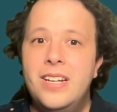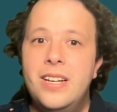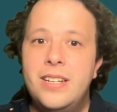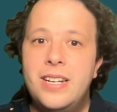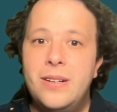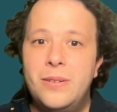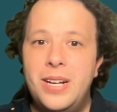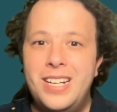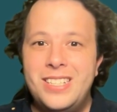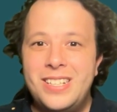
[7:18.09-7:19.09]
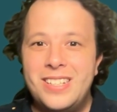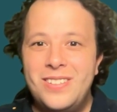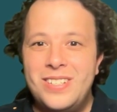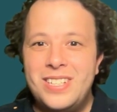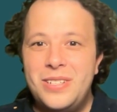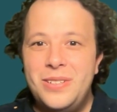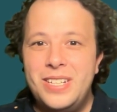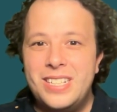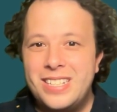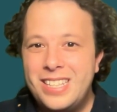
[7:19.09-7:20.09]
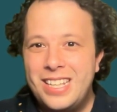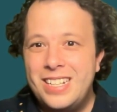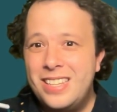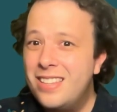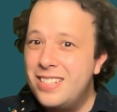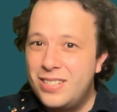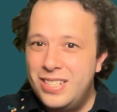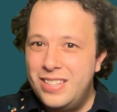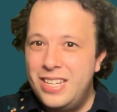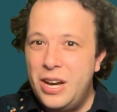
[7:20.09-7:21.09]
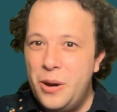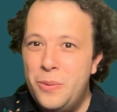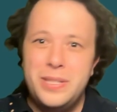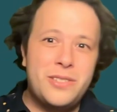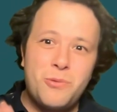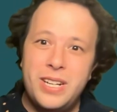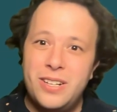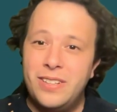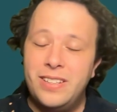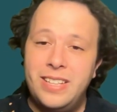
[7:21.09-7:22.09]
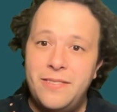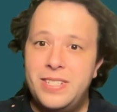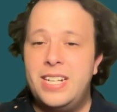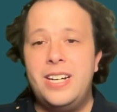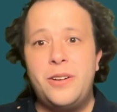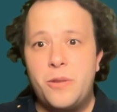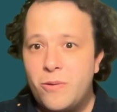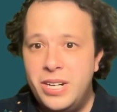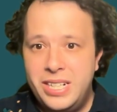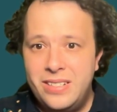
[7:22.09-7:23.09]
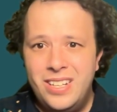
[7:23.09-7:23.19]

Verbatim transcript: Now, as you can notice too, you can see that this the O is written on the left side or the right.